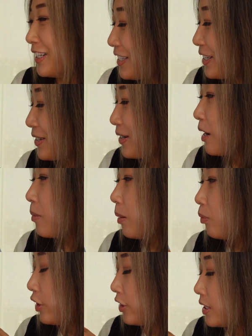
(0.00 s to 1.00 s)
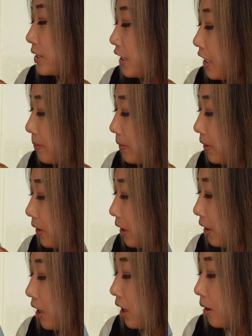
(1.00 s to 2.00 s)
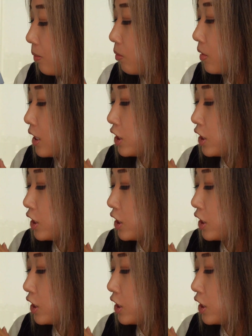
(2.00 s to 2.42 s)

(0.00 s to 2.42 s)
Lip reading: to come up with this label.